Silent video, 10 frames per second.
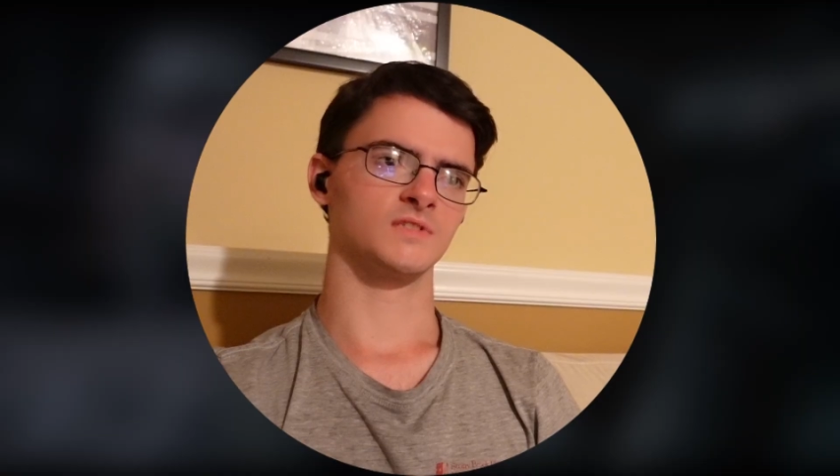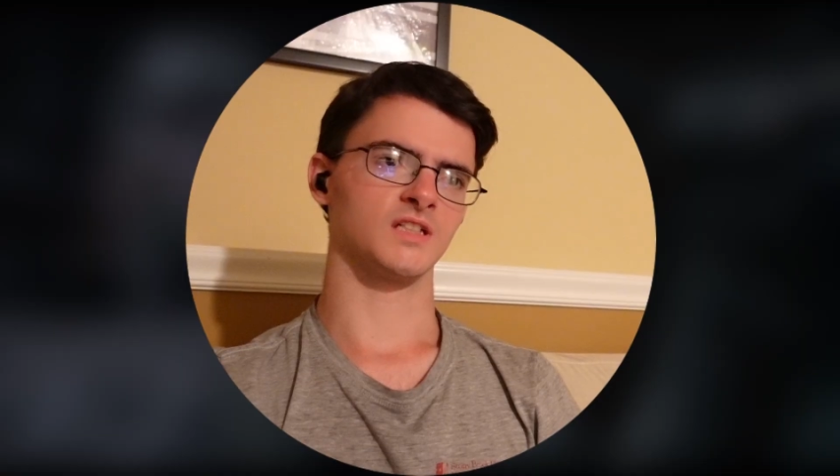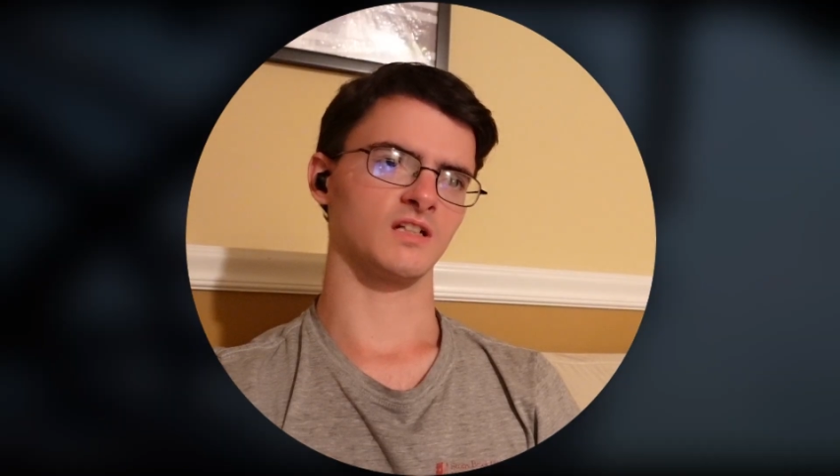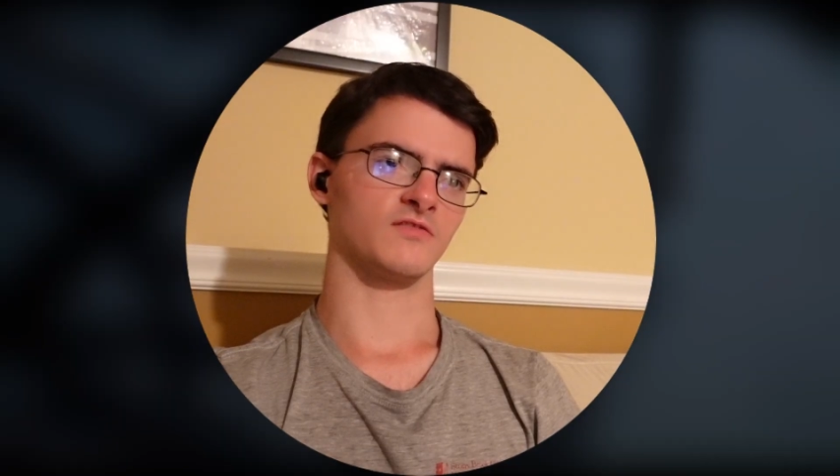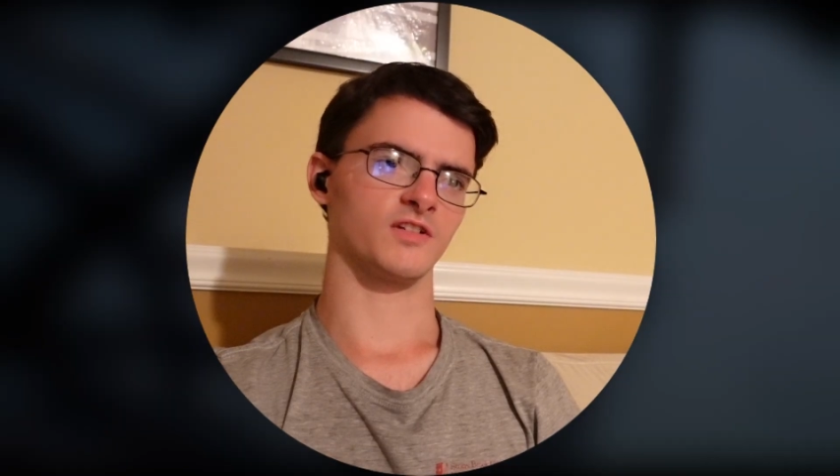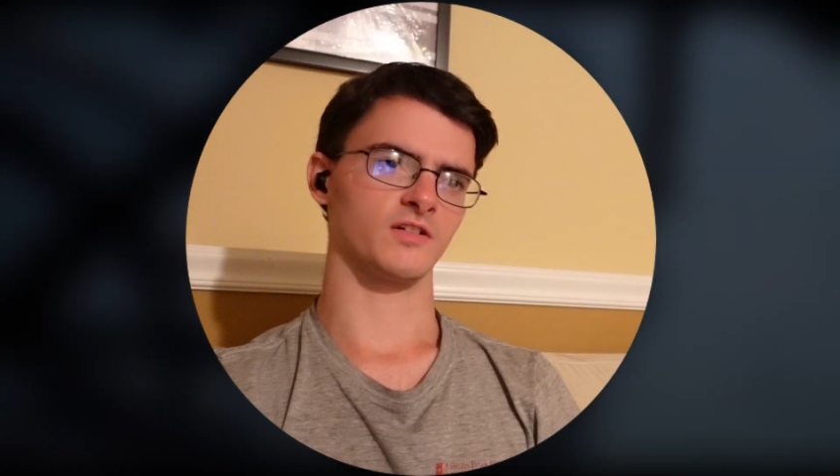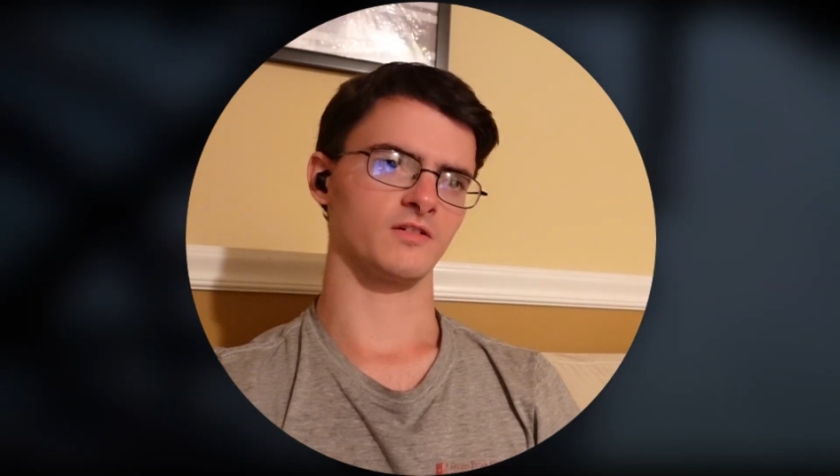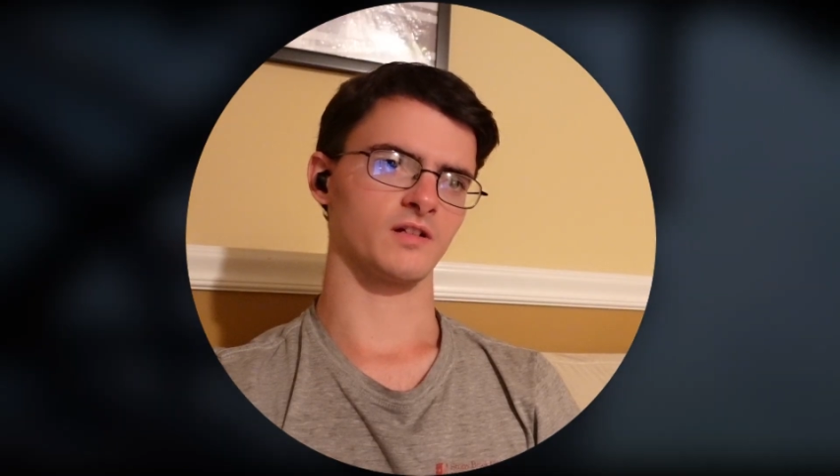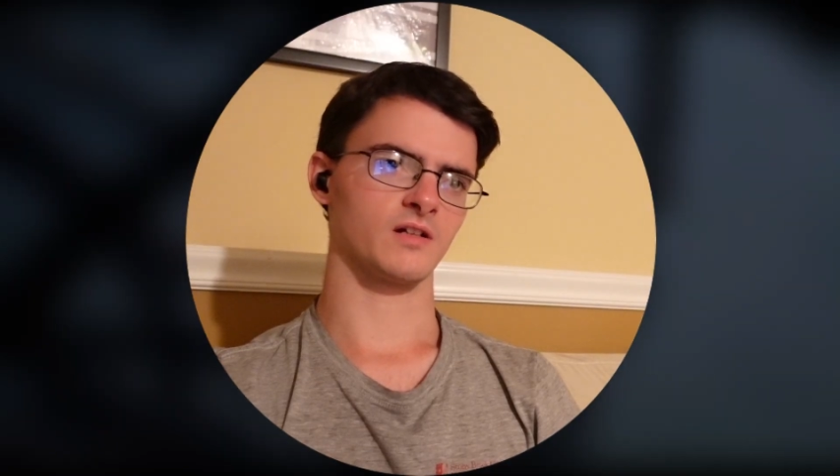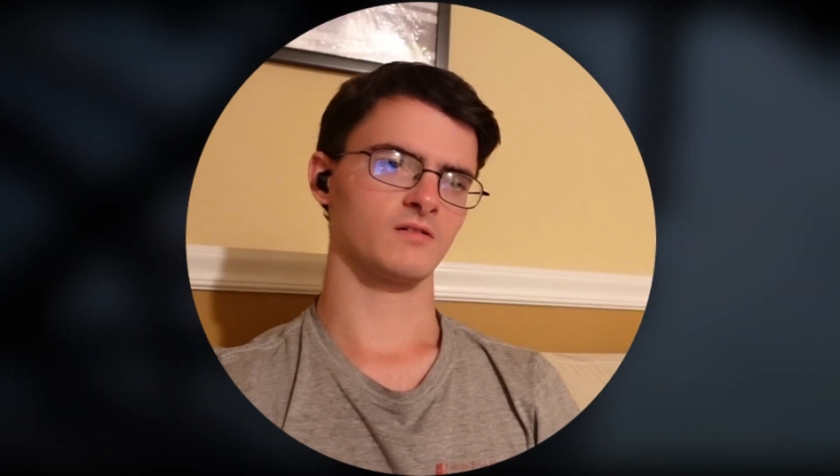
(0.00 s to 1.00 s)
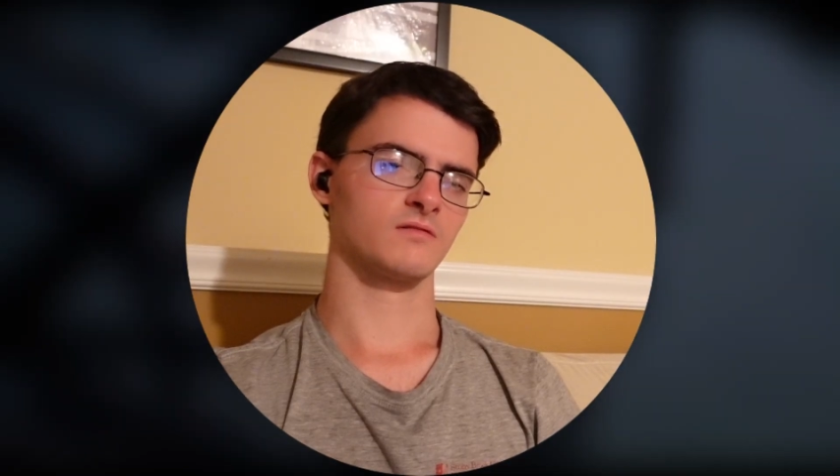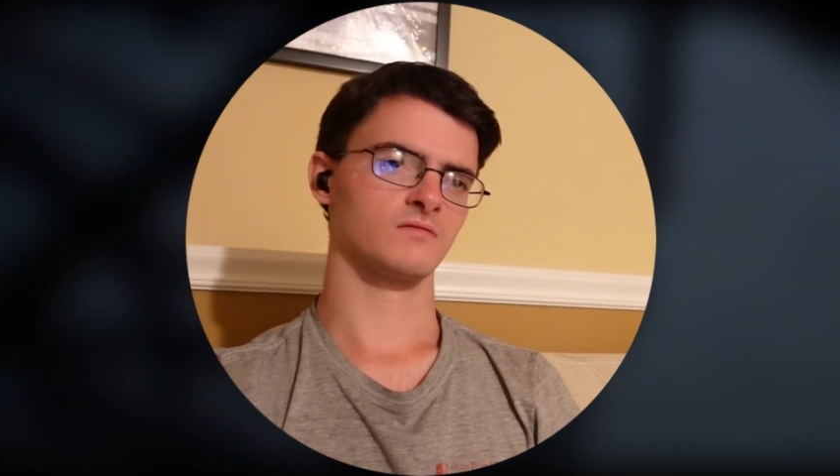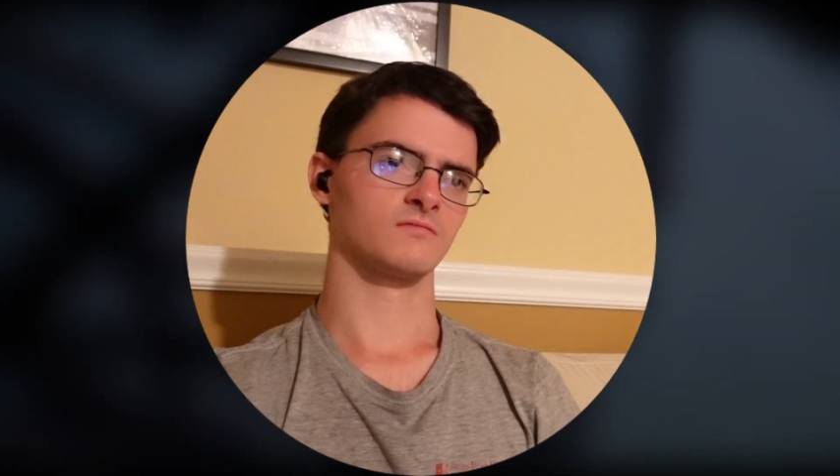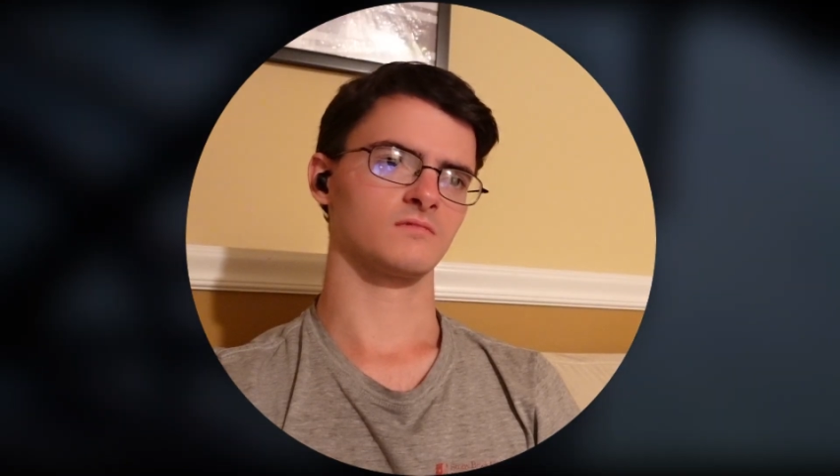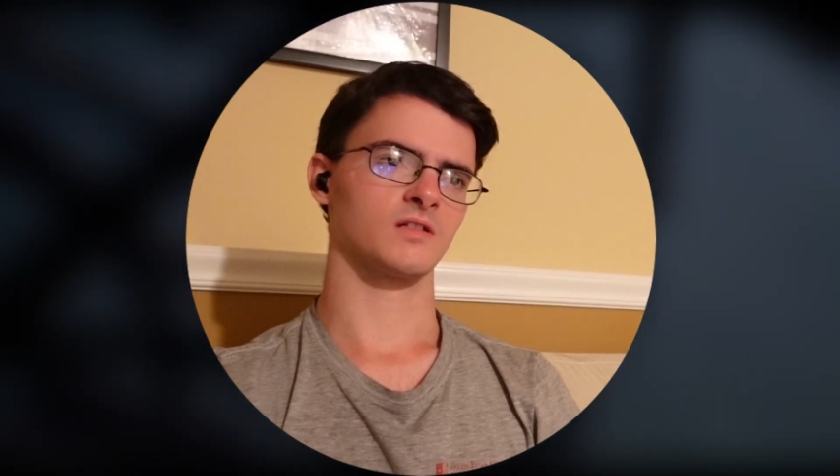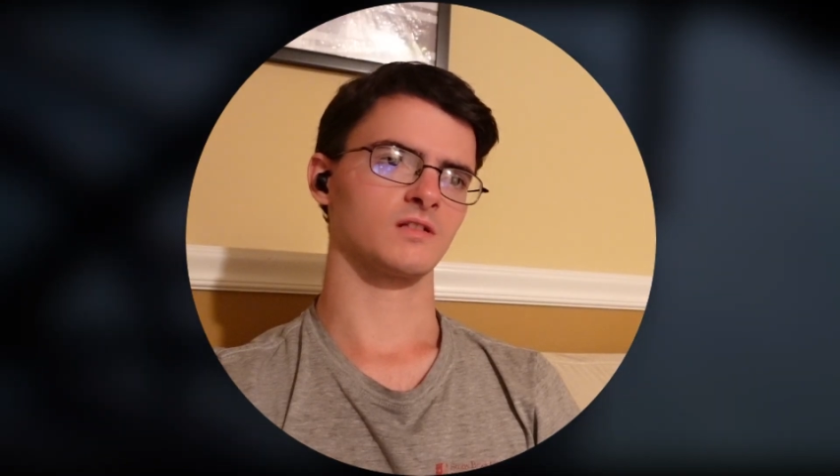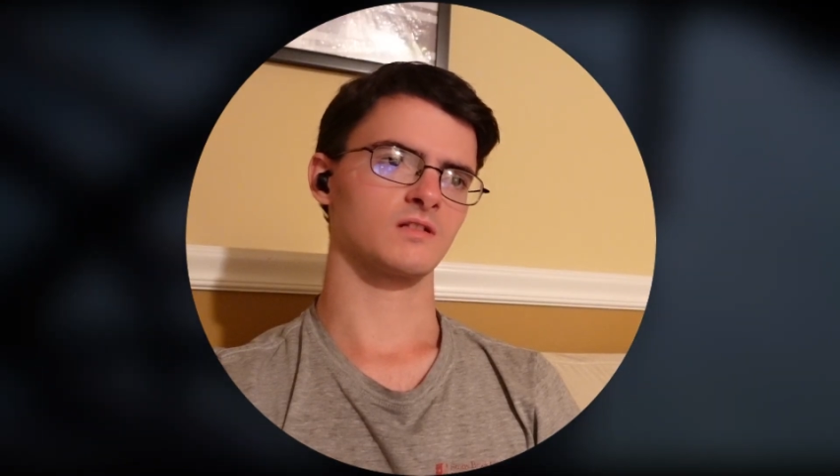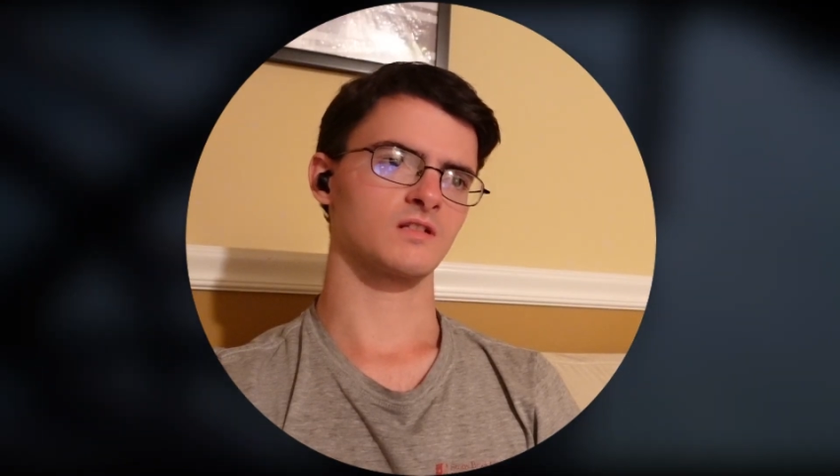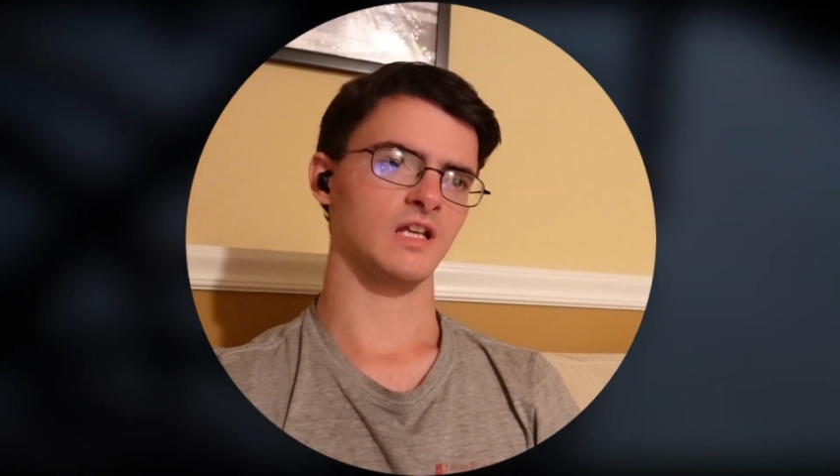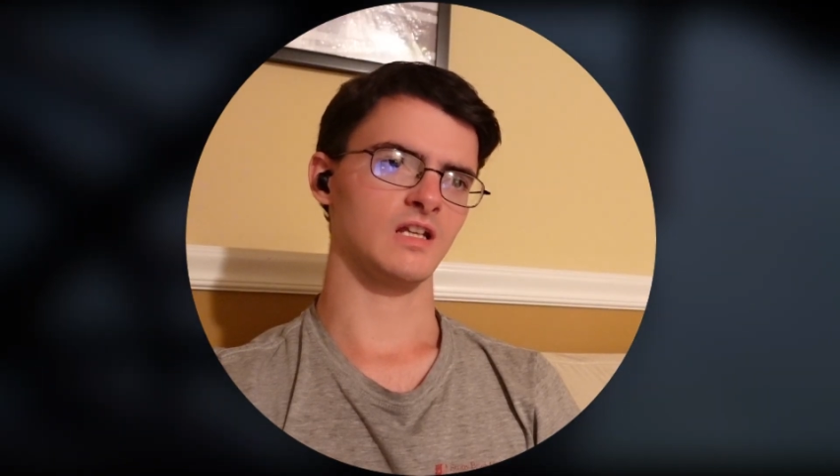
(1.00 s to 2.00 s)
So you got to figure it out? Like
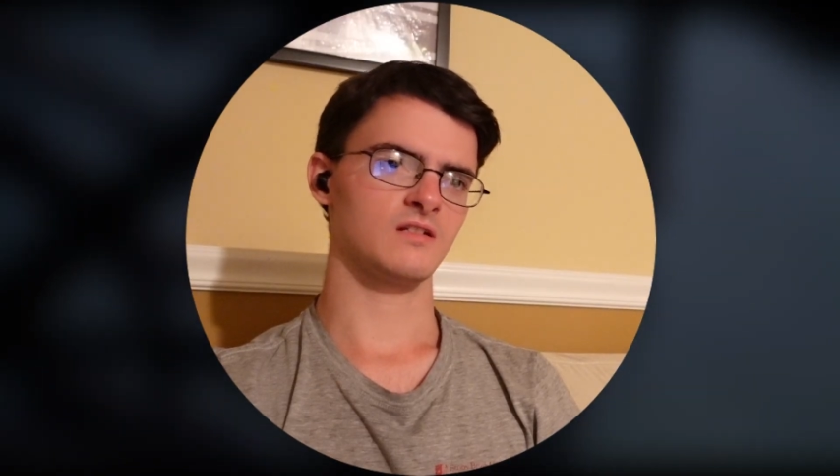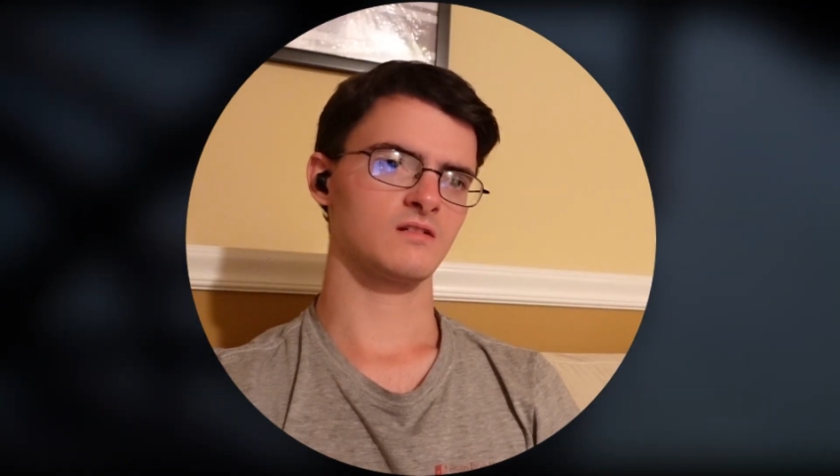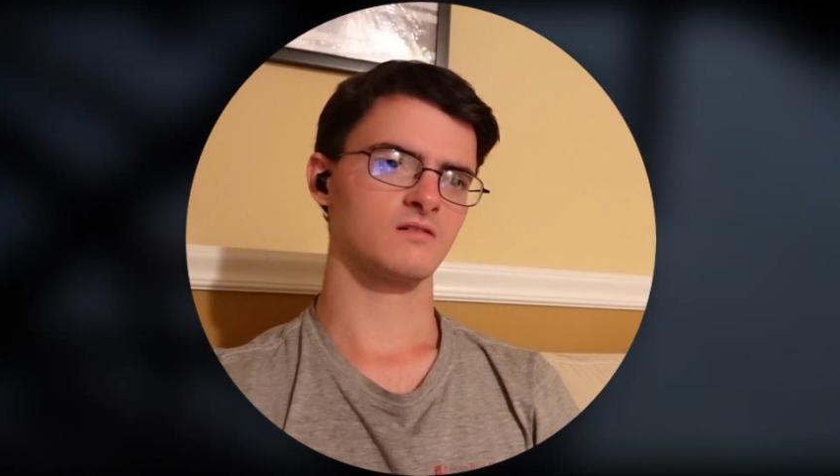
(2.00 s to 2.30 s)
it's heat.